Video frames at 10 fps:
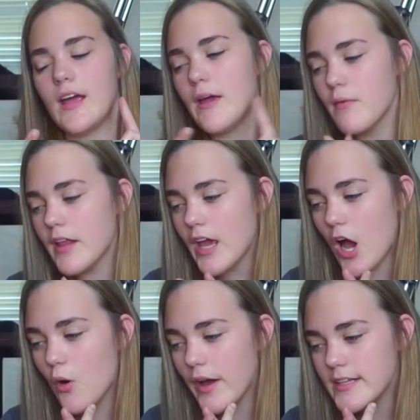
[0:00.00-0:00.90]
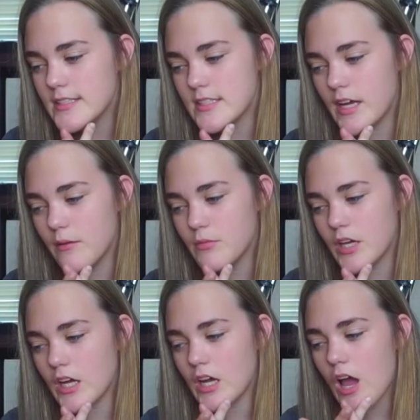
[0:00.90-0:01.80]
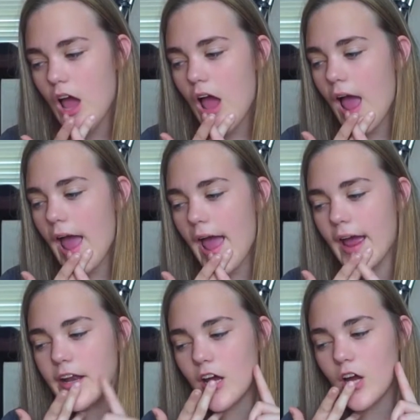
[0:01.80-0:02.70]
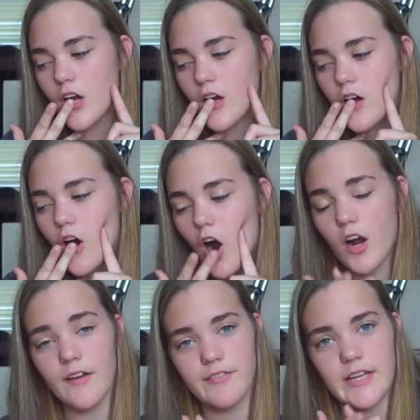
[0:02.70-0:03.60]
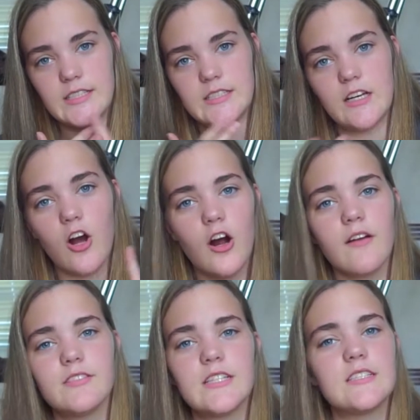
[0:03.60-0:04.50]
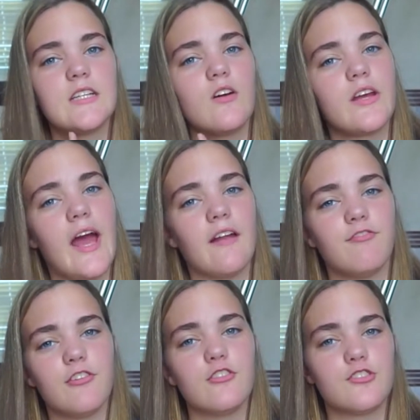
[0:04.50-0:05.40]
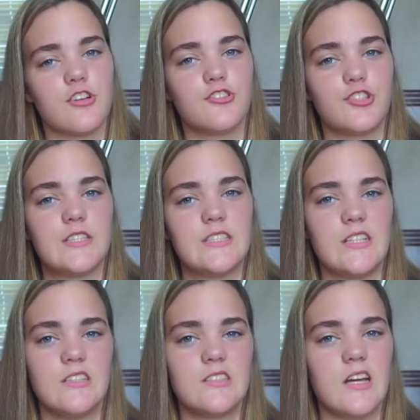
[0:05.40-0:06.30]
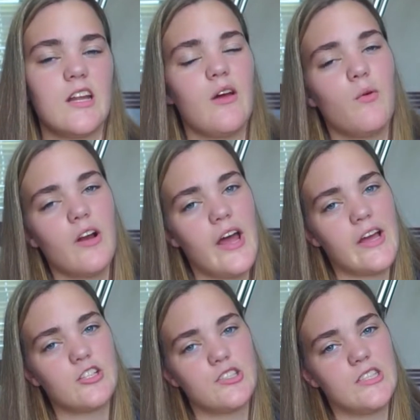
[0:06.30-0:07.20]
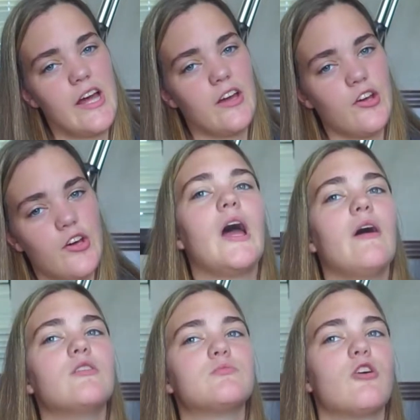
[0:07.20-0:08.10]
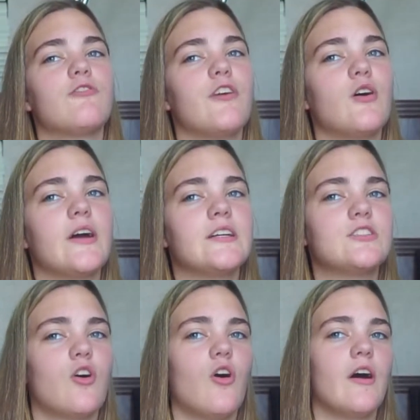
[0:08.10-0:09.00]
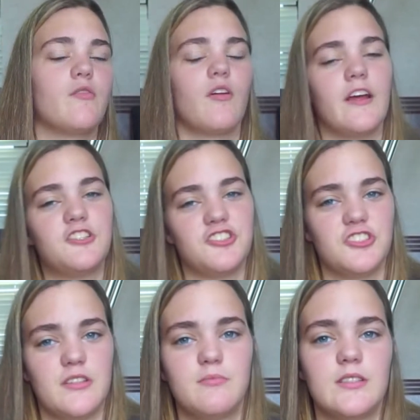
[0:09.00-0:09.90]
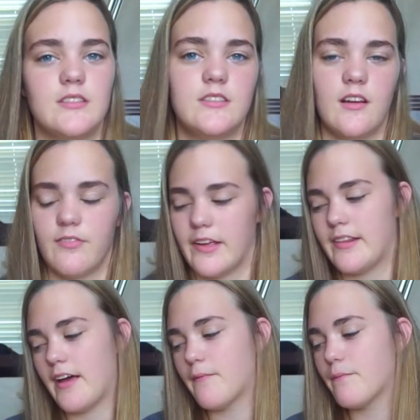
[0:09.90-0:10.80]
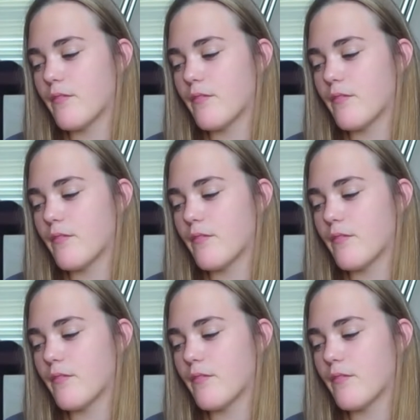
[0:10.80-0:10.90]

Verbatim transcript: Emily Owens, MD, and Hart of Dixie. Hart of Dixie only had a few surgery scenes, and they weren't actually that good. It was more focused on relationships and stuff like that.